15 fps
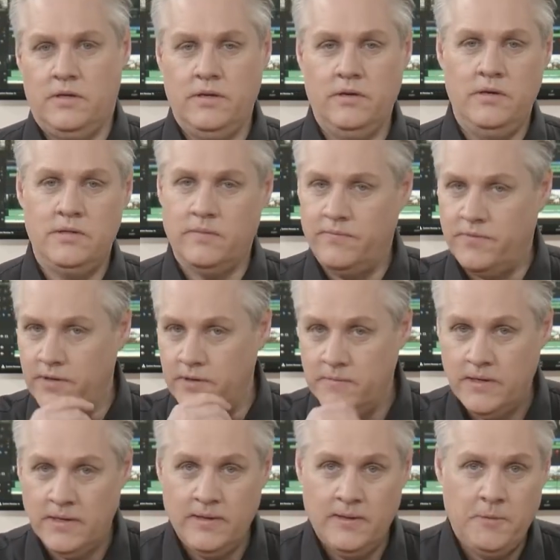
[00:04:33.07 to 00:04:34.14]
You can use them for,
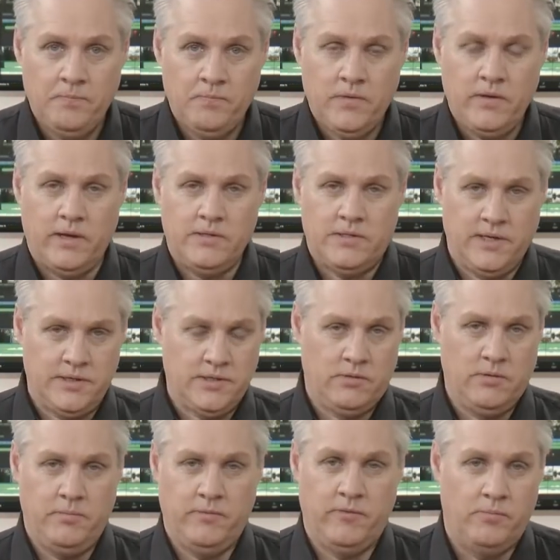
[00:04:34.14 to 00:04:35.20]
as test
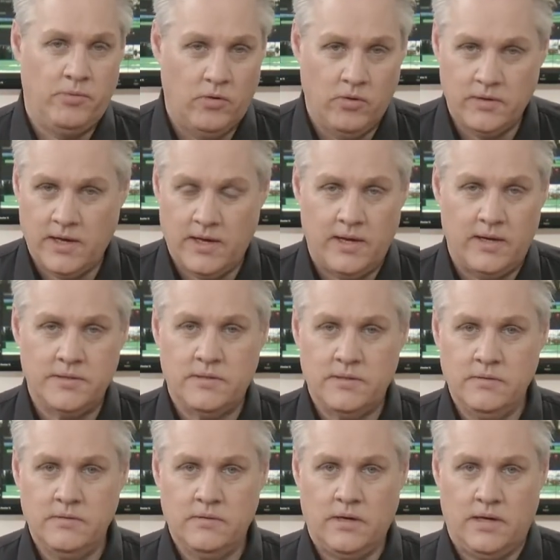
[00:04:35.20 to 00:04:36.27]
equipment for broadcast.
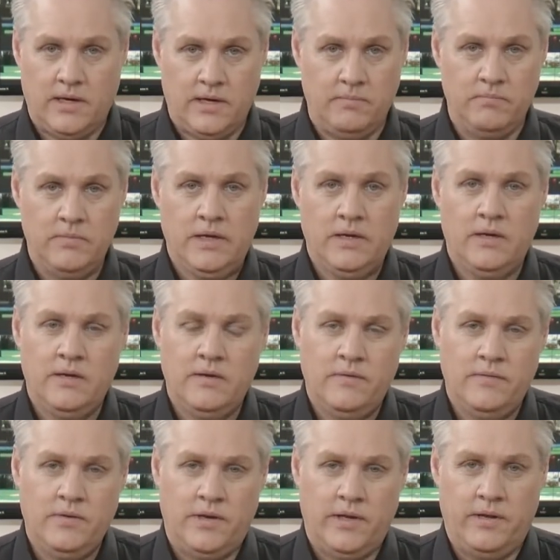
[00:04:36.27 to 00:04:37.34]

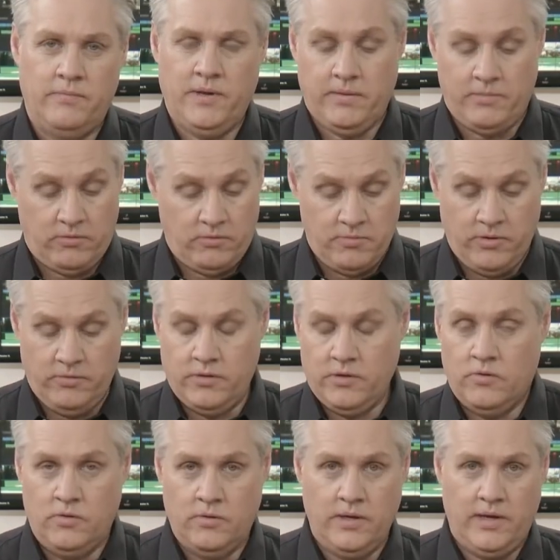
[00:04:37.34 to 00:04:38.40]
They become a remote
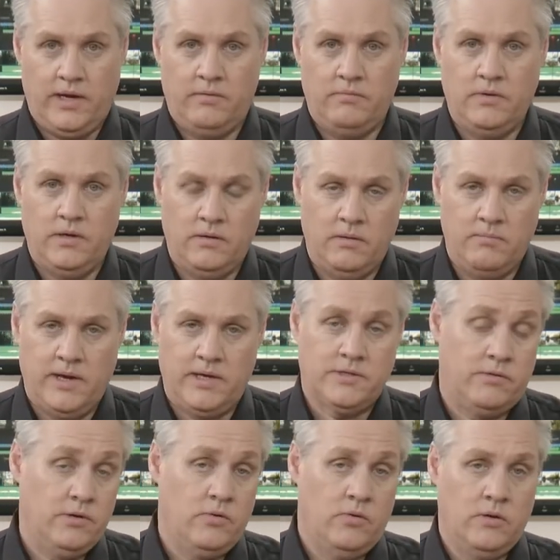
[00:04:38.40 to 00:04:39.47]
record, a master
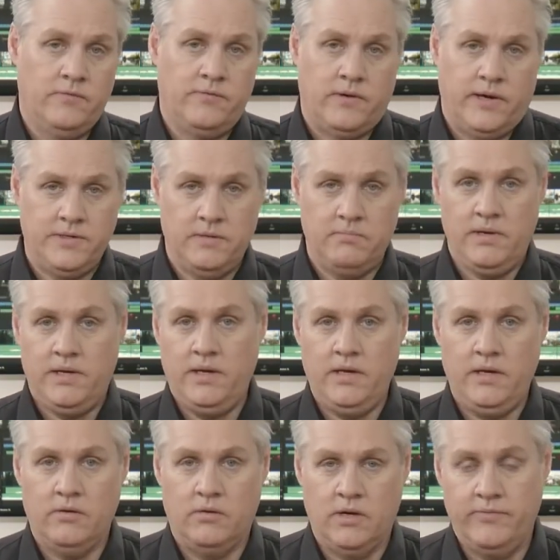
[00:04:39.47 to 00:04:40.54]
recorder for A2
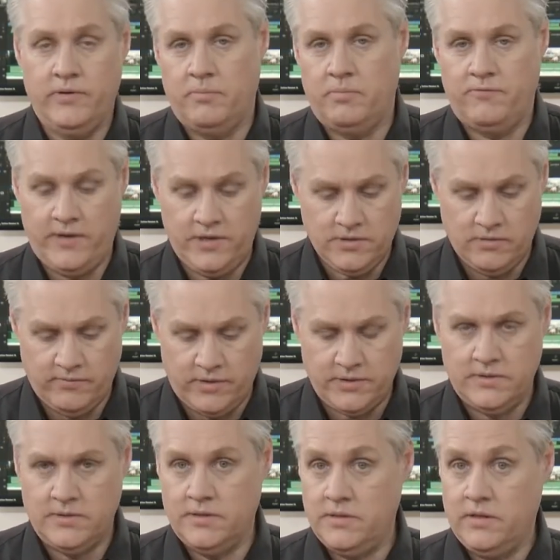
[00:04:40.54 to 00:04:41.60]
Mini, or even the professional
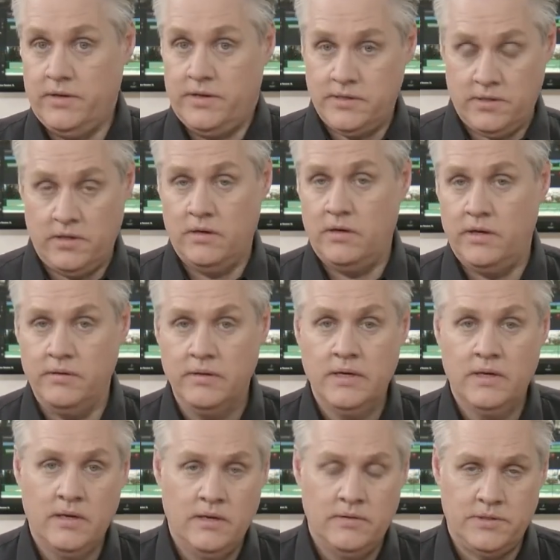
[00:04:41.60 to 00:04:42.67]
versions because they've got SDI,
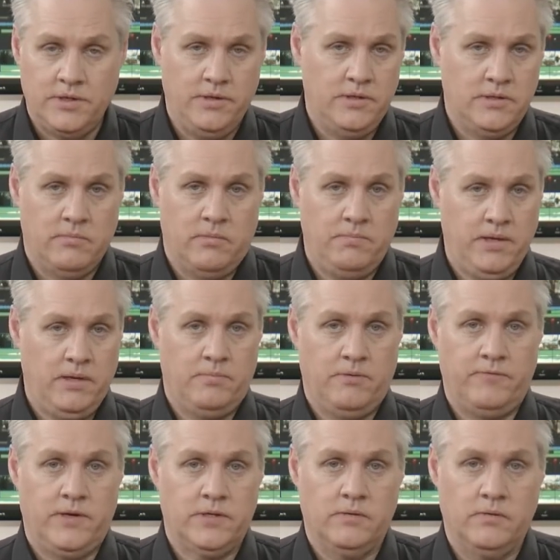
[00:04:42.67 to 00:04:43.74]
so you can use them in bigger
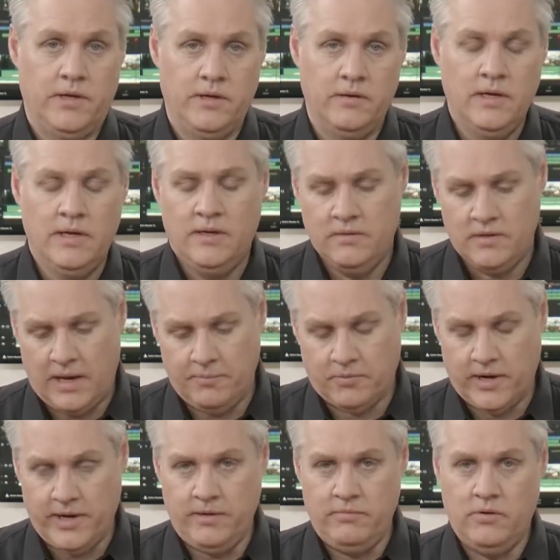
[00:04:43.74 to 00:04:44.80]
professional gear.
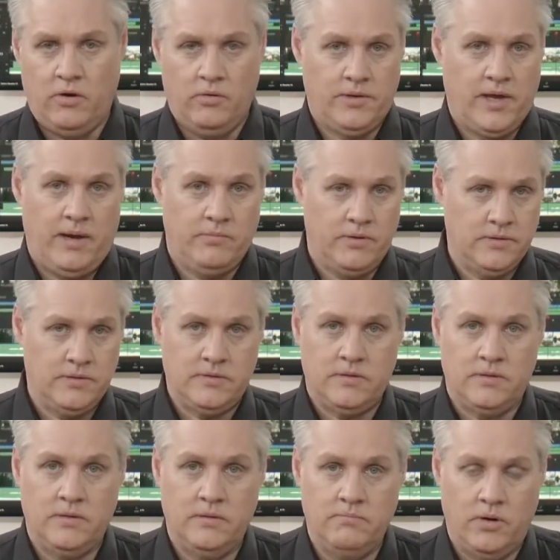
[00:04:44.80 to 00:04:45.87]
Upgrade old cameras
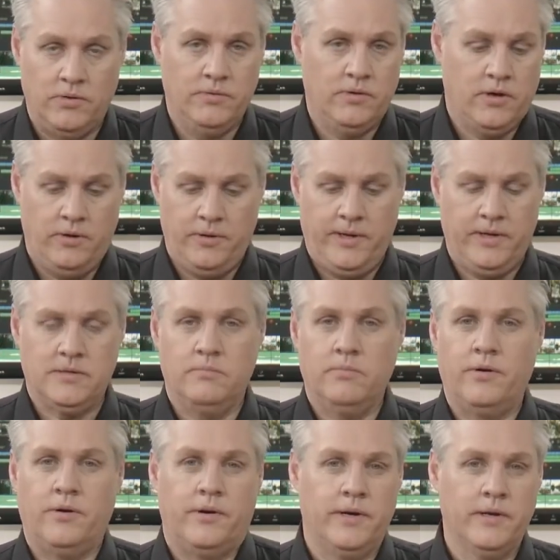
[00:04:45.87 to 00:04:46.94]
to modern codecs and
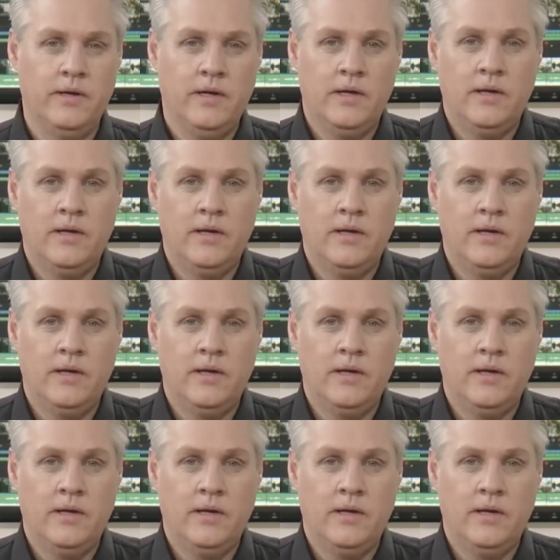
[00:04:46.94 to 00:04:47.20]
monitoring.